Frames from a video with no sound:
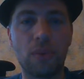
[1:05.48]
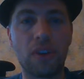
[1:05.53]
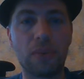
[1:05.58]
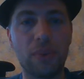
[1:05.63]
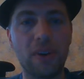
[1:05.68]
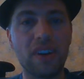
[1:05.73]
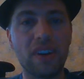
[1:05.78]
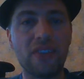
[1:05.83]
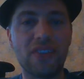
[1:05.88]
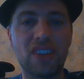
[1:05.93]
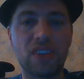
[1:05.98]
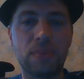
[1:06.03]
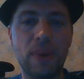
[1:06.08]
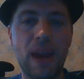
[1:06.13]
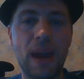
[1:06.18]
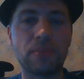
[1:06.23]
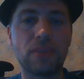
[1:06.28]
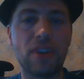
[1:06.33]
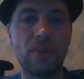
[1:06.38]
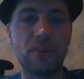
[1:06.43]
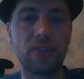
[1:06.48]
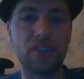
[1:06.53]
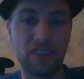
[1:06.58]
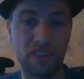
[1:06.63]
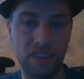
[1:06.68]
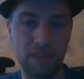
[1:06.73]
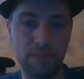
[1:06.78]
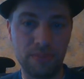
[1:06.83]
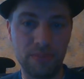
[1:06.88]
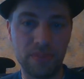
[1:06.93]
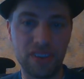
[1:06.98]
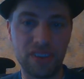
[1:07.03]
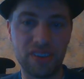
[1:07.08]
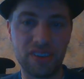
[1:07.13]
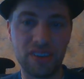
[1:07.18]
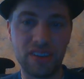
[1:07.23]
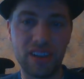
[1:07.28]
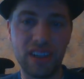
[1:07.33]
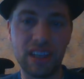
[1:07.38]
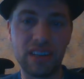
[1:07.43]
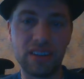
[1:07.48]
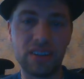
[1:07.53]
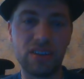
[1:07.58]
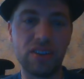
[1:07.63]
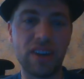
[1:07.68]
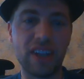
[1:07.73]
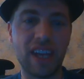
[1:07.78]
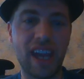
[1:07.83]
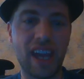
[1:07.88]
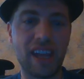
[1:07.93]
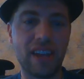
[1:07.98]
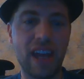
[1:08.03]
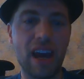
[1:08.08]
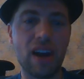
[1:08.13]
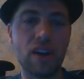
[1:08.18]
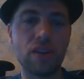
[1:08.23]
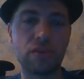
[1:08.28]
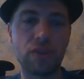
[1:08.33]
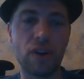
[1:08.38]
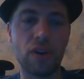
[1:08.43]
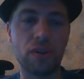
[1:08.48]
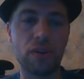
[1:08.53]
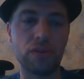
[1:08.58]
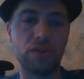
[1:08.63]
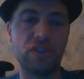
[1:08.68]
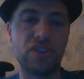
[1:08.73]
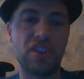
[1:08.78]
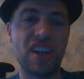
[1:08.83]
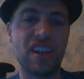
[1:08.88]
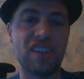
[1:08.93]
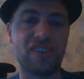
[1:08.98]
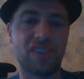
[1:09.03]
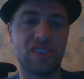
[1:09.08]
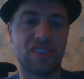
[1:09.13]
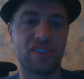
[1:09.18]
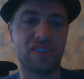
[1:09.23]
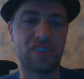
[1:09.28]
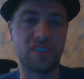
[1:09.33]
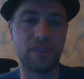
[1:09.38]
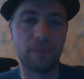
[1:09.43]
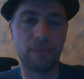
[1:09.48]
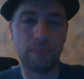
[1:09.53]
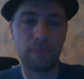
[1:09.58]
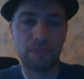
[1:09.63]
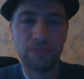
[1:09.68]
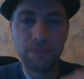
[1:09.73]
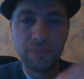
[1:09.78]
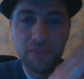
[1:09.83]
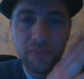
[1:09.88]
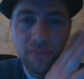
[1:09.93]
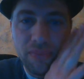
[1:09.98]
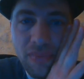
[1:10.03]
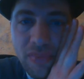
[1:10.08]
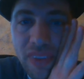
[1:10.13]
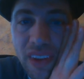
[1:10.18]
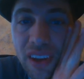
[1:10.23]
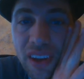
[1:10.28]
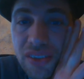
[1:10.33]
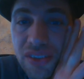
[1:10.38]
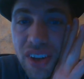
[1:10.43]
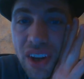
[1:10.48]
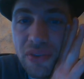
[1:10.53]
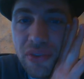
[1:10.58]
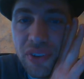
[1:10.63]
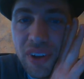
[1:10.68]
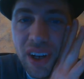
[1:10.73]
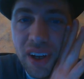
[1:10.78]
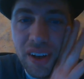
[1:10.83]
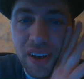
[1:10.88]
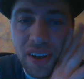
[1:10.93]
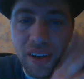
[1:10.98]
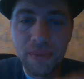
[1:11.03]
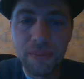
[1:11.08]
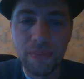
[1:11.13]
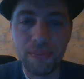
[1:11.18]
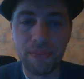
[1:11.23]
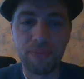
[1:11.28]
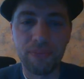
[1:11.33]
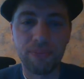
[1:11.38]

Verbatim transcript: with one of his baptisms including a now grown Jesus, Jeffrey Hunter.